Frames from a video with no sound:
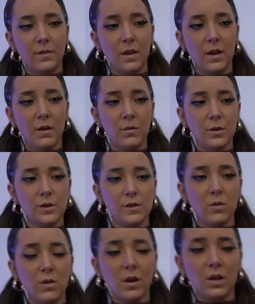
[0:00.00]
Yeah, we're
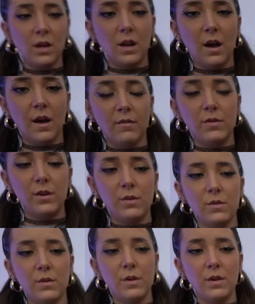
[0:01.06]
so lucky to have
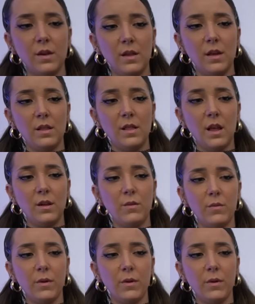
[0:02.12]
you. And thank you